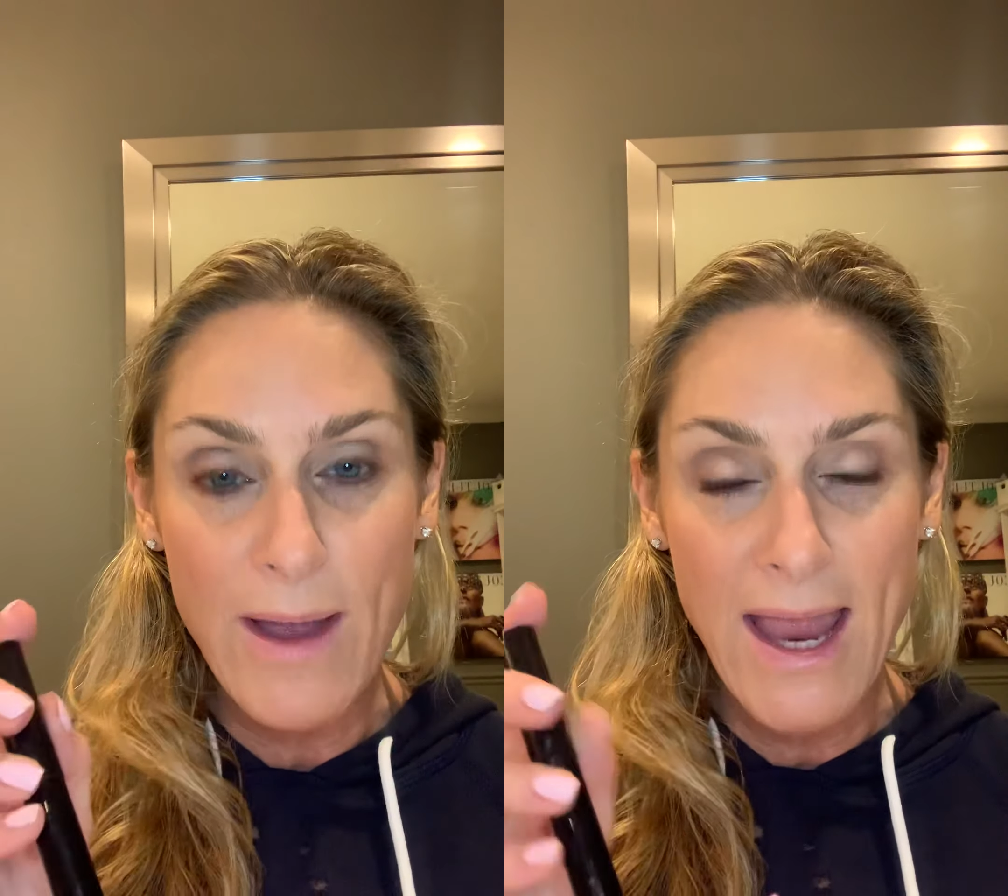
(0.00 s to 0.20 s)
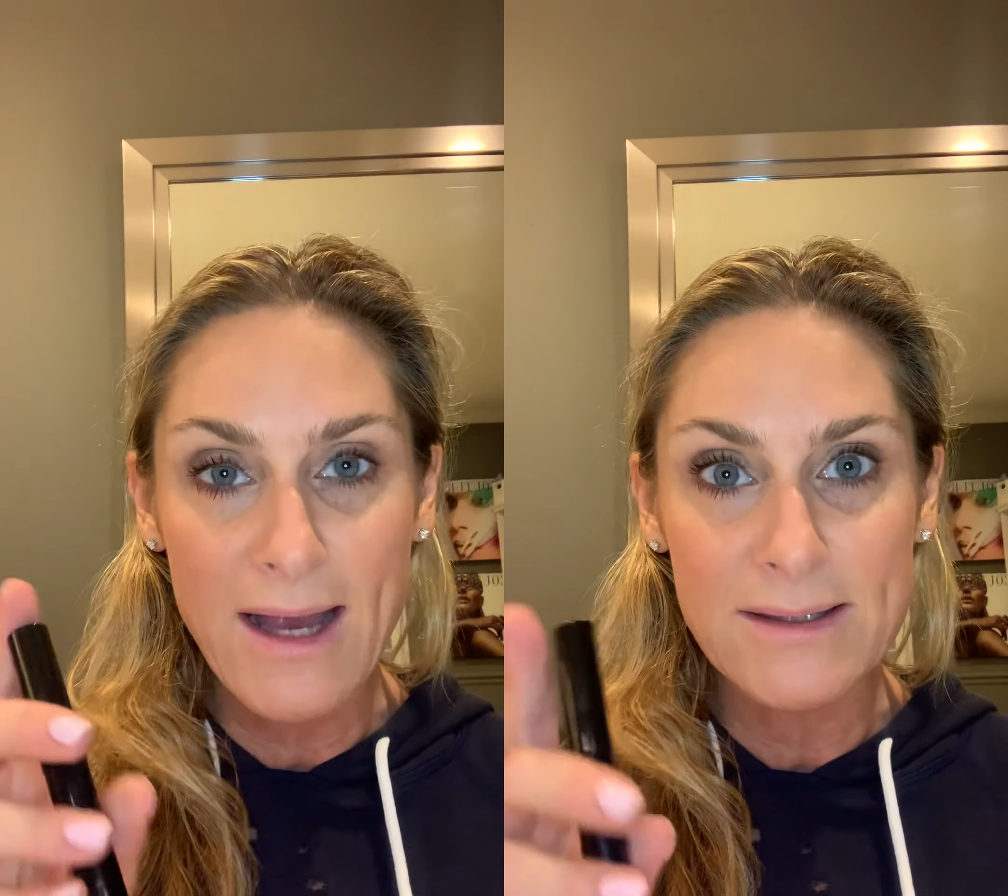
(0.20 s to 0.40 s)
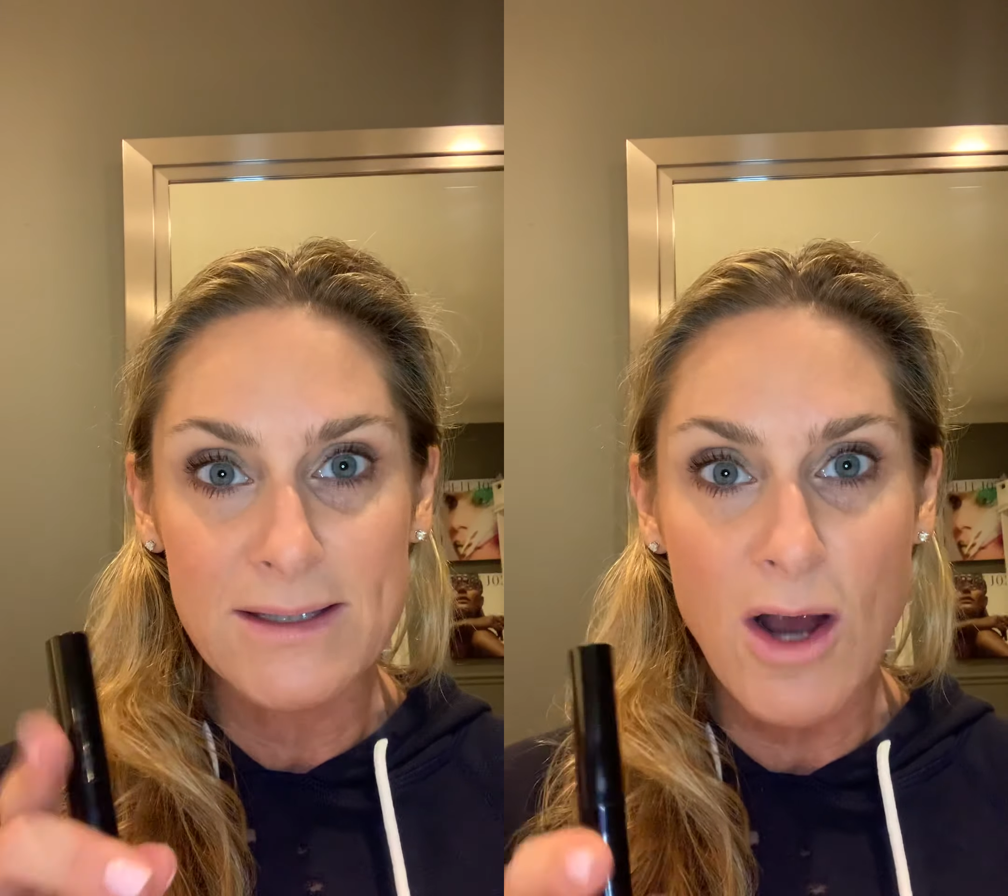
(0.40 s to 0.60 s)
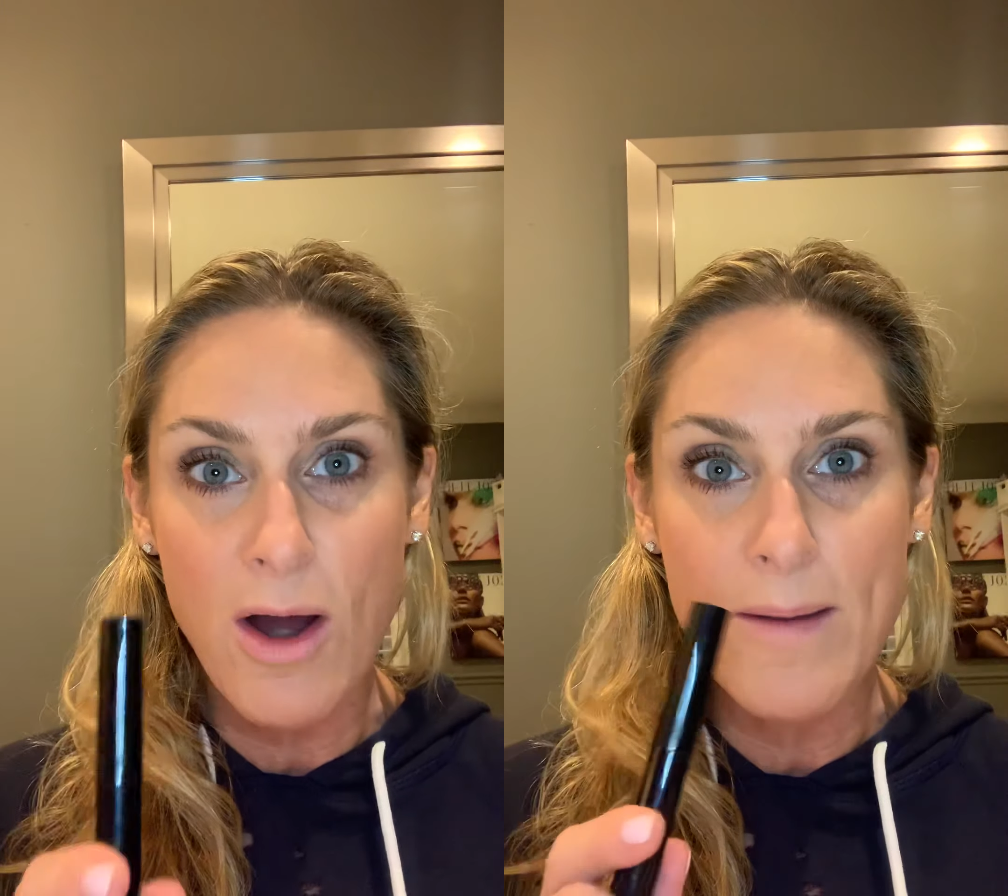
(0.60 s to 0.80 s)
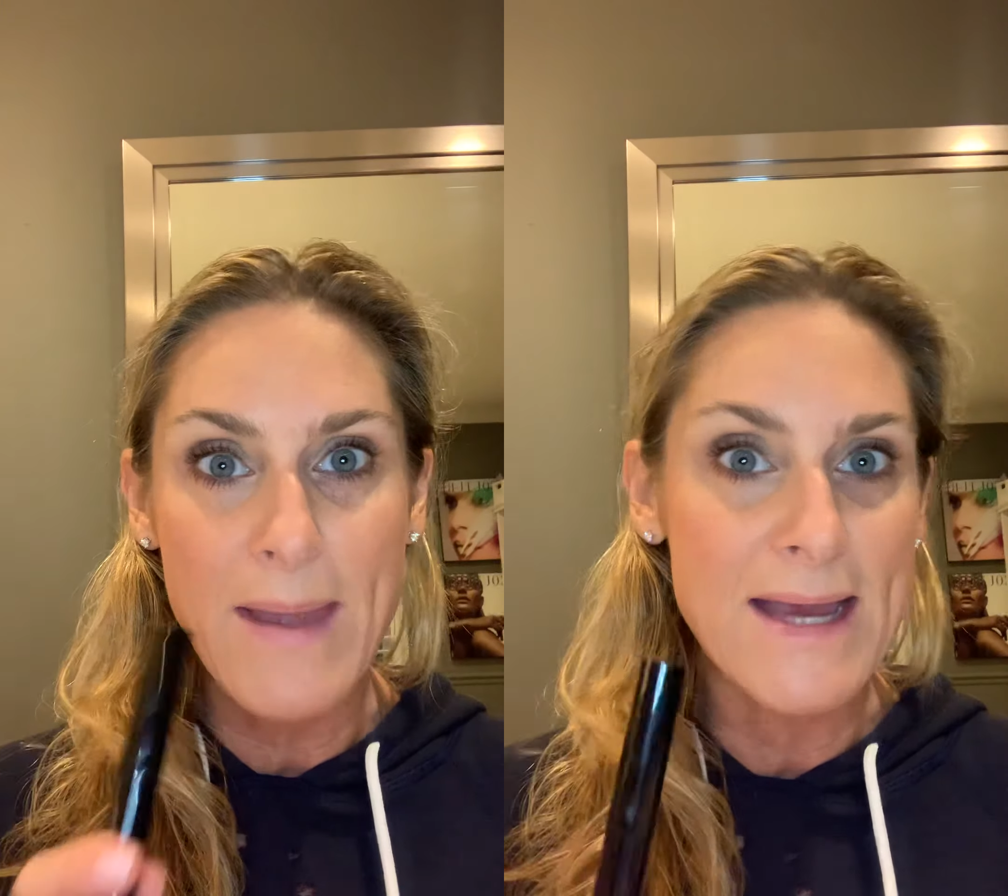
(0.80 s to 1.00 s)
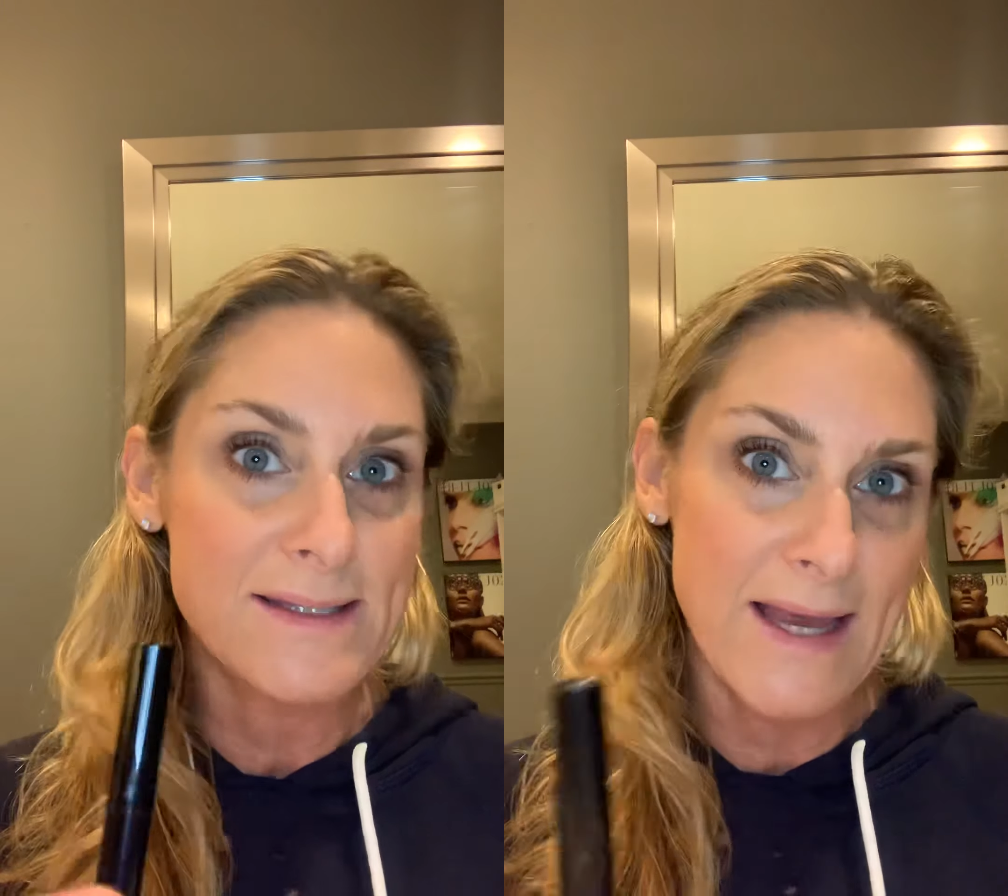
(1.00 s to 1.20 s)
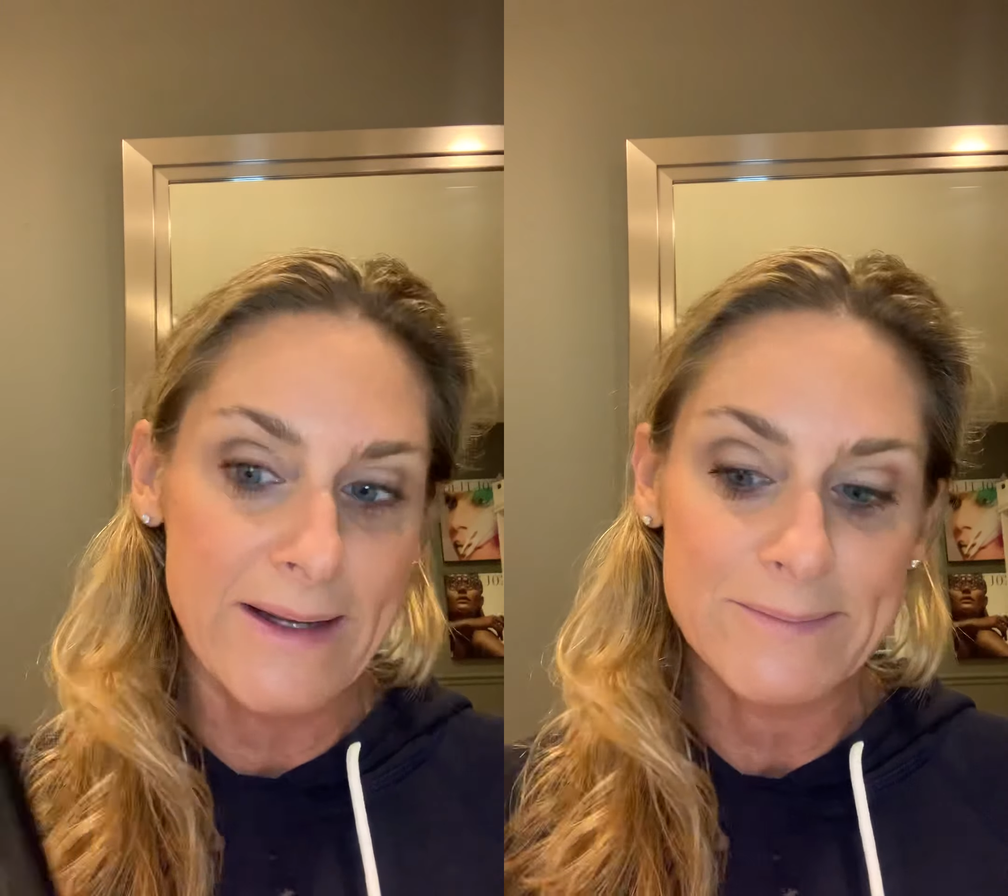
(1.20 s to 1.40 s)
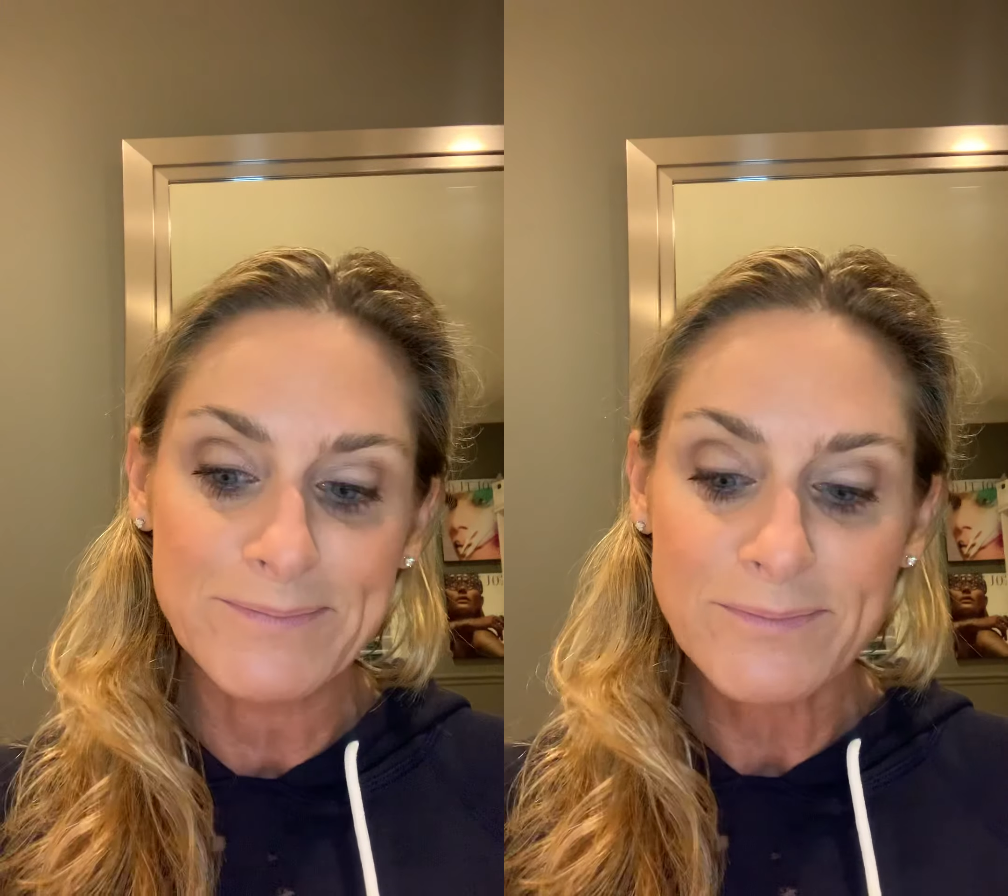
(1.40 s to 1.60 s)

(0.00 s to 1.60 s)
inks are amazing.